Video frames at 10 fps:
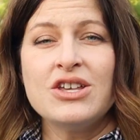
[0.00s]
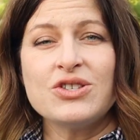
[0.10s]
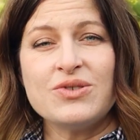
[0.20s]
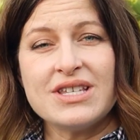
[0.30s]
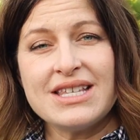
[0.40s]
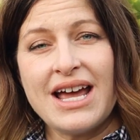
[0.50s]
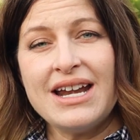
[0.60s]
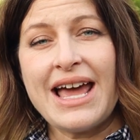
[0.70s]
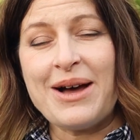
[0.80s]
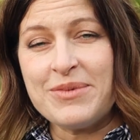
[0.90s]
So decide
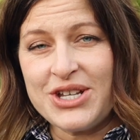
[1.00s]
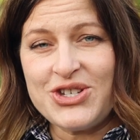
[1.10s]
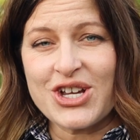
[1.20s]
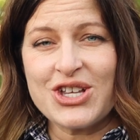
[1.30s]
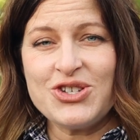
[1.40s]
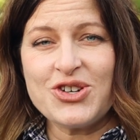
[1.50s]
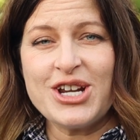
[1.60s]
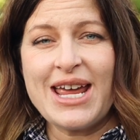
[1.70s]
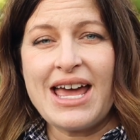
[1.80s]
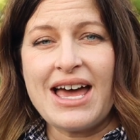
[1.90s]
how many chickens you're going
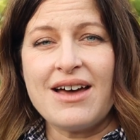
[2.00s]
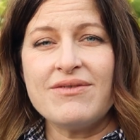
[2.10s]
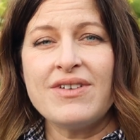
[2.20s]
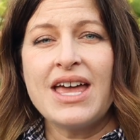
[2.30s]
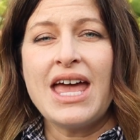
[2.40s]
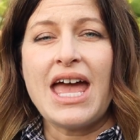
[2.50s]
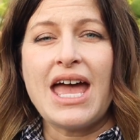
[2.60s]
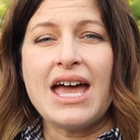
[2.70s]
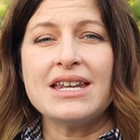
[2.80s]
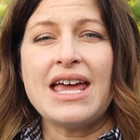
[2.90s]
to have
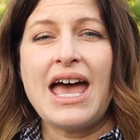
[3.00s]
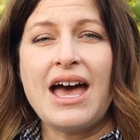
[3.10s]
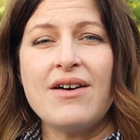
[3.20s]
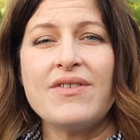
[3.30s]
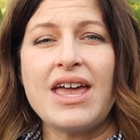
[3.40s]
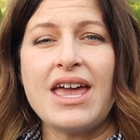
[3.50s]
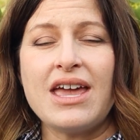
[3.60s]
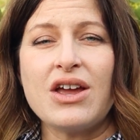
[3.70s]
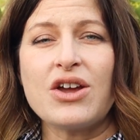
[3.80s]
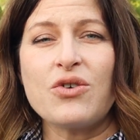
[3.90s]
and have
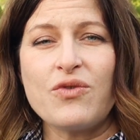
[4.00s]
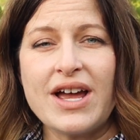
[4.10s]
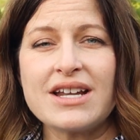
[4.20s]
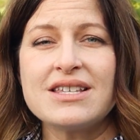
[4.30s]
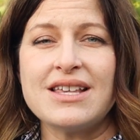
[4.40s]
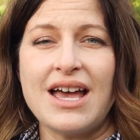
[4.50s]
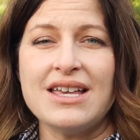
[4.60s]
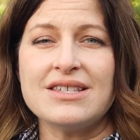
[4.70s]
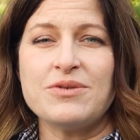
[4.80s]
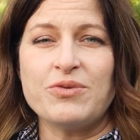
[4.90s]
a correct
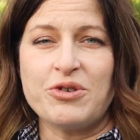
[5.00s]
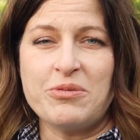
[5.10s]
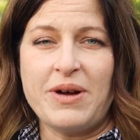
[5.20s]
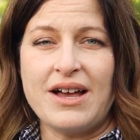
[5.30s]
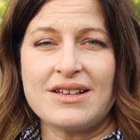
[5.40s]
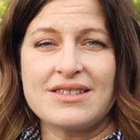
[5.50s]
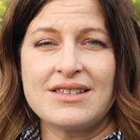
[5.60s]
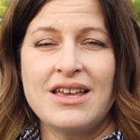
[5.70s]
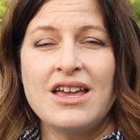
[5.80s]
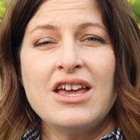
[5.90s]
sized brooder box.
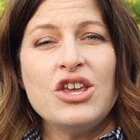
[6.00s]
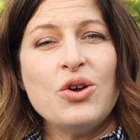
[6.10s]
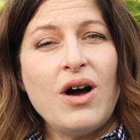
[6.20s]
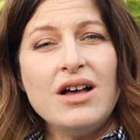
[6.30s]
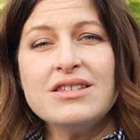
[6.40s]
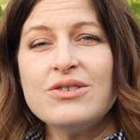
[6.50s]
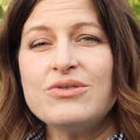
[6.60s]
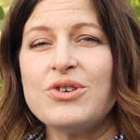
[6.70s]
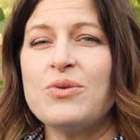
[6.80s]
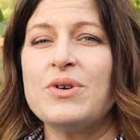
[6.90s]
You also
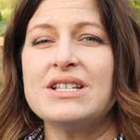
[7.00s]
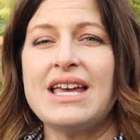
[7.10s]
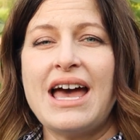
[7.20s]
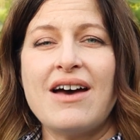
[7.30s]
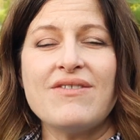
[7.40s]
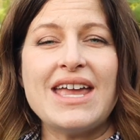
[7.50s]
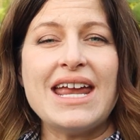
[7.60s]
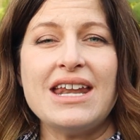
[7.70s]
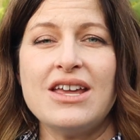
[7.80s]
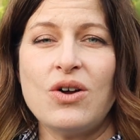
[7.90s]
don't want to have
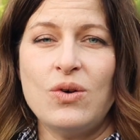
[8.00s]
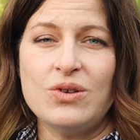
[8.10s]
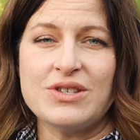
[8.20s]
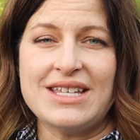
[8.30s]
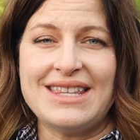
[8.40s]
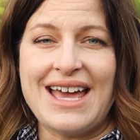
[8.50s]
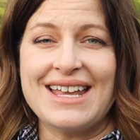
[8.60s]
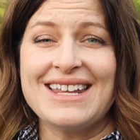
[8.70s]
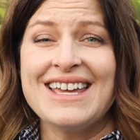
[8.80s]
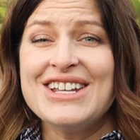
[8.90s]
any holes in
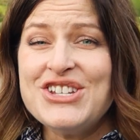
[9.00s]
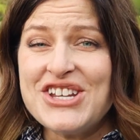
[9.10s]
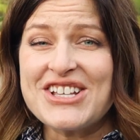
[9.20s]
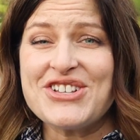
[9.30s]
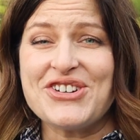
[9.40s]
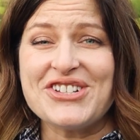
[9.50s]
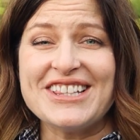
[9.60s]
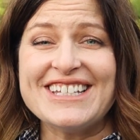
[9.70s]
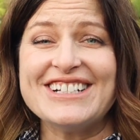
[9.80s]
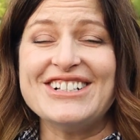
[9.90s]
that. Chicks are
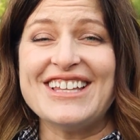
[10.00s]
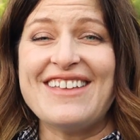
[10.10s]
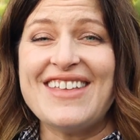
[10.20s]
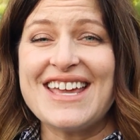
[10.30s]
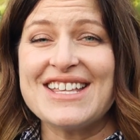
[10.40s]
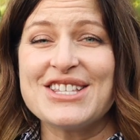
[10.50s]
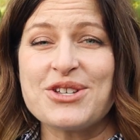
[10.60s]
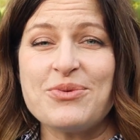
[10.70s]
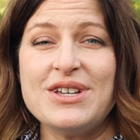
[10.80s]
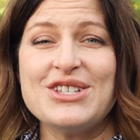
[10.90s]
little and they can
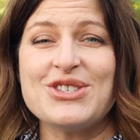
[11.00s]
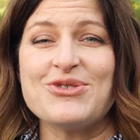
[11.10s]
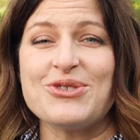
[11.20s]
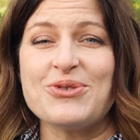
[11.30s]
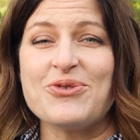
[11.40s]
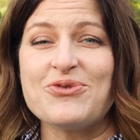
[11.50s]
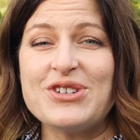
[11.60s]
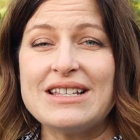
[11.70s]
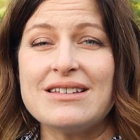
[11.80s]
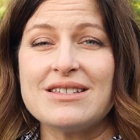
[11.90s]
squeeze through
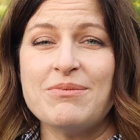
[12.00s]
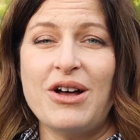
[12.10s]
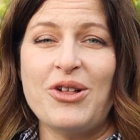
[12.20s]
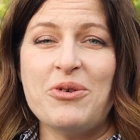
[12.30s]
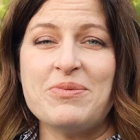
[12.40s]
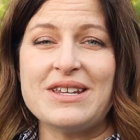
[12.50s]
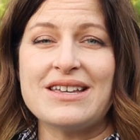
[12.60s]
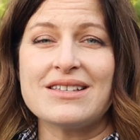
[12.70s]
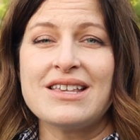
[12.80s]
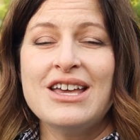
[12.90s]
really small
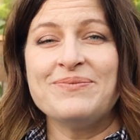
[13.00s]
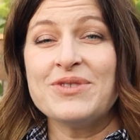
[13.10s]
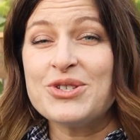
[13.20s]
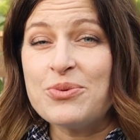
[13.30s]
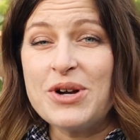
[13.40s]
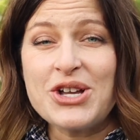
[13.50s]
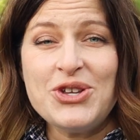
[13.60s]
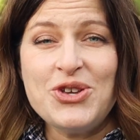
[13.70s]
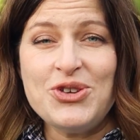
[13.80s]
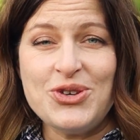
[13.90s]
openings. So what can
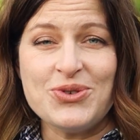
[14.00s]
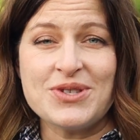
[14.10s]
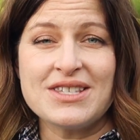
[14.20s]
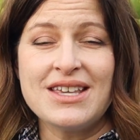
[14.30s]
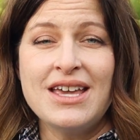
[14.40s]
you use?